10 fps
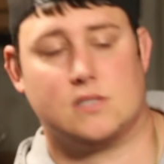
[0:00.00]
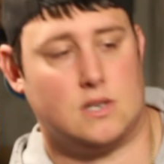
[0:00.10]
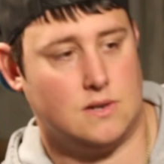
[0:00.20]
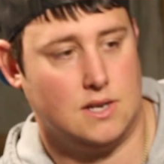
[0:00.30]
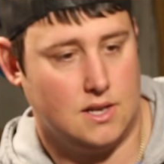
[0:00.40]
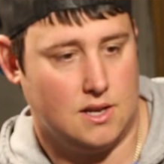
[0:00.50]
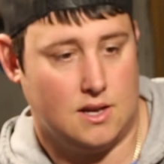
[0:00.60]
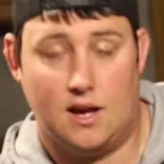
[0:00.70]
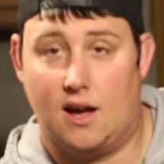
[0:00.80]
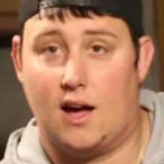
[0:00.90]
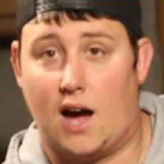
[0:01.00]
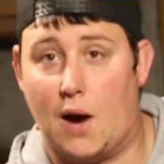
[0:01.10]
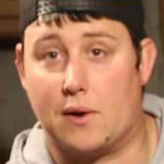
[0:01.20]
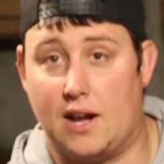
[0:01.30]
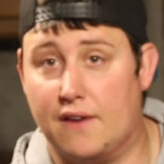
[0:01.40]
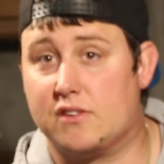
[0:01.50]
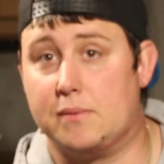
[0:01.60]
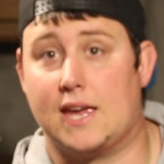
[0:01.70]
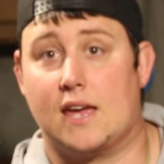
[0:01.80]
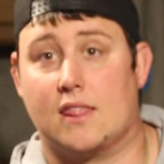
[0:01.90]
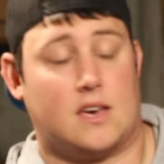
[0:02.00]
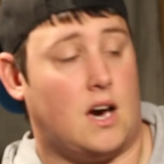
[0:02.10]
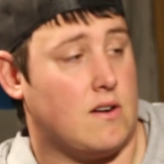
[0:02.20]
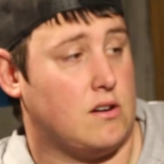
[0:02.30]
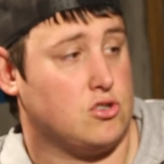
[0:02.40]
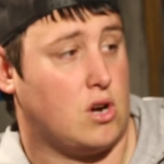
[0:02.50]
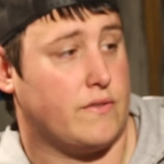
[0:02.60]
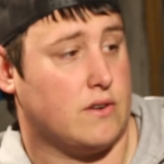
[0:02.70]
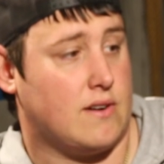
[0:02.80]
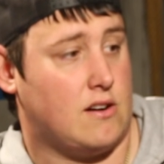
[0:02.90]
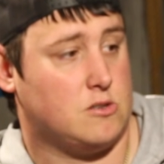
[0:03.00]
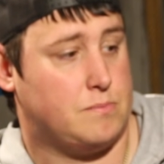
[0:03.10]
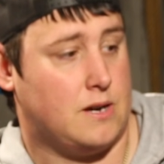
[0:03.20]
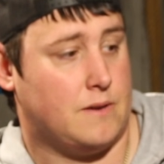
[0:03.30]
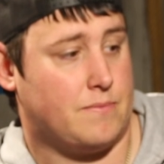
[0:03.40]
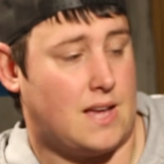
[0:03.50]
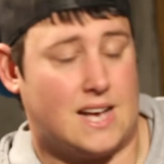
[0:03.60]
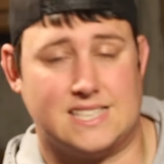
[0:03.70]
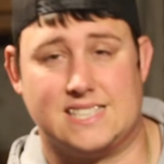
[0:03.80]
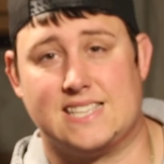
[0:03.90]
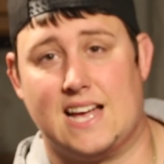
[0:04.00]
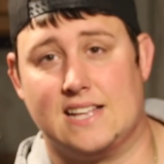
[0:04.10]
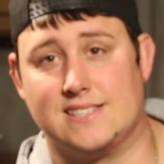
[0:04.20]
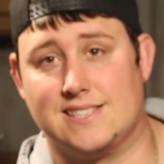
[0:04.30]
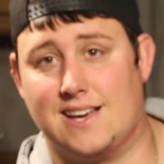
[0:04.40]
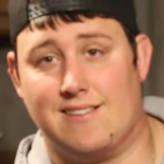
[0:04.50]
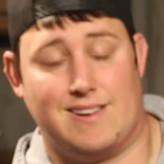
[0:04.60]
So I would love to be getting the car out and driving it around, but as it stands,